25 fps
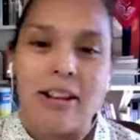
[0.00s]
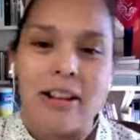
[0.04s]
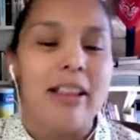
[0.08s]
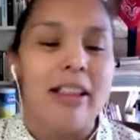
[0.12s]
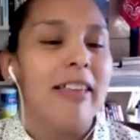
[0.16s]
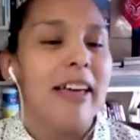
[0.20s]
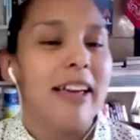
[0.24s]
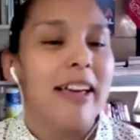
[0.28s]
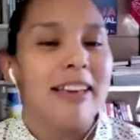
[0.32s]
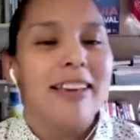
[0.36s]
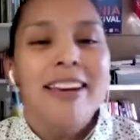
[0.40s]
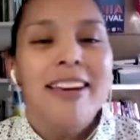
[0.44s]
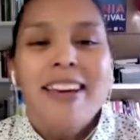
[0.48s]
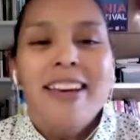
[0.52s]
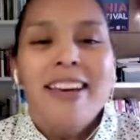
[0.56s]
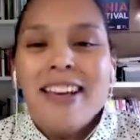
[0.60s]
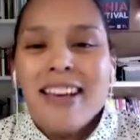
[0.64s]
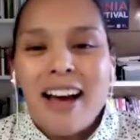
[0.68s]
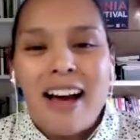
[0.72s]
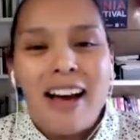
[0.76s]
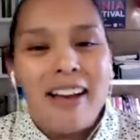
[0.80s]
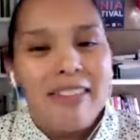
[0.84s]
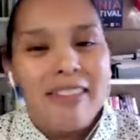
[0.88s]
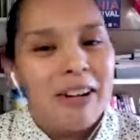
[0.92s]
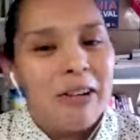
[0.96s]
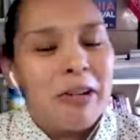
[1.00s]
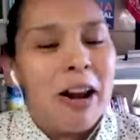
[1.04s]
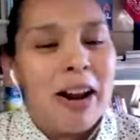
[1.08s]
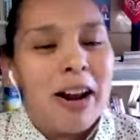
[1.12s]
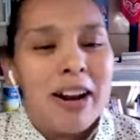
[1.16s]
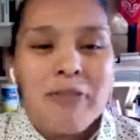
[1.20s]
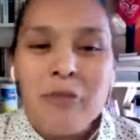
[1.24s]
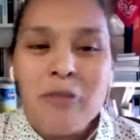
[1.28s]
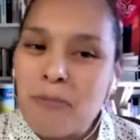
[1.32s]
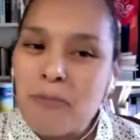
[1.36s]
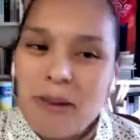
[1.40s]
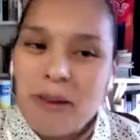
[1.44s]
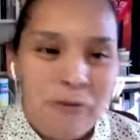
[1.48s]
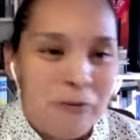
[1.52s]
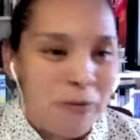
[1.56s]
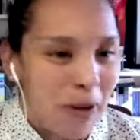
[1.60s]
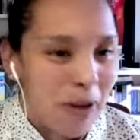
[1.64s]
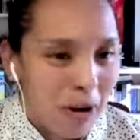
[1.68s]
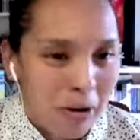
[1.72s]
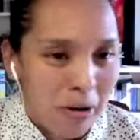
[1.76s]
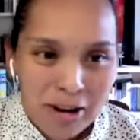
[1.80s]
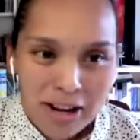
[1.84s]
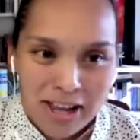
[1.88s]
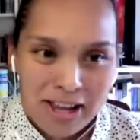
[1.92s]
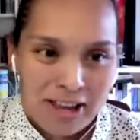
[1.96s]
Like, they're not even being
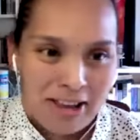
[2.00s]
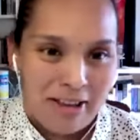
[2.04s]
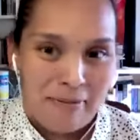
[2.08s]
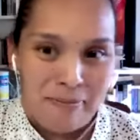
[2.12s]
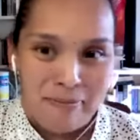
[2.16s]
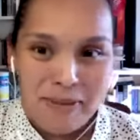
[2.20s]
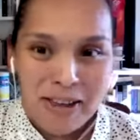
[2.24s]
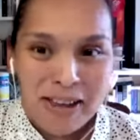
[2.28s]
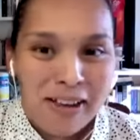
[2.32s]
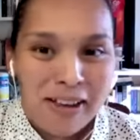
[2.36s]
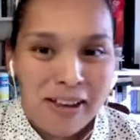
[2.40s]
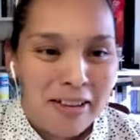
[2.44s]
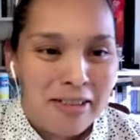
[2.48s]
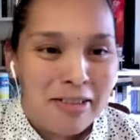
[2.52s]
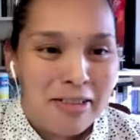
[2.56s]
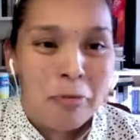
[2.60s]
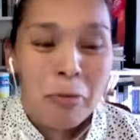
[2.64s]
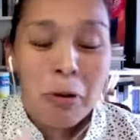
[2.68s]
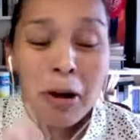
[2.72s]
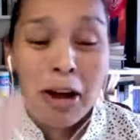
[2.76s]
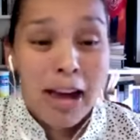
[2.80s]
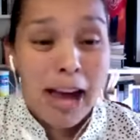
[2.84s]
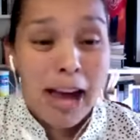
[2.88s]
fair to him, because what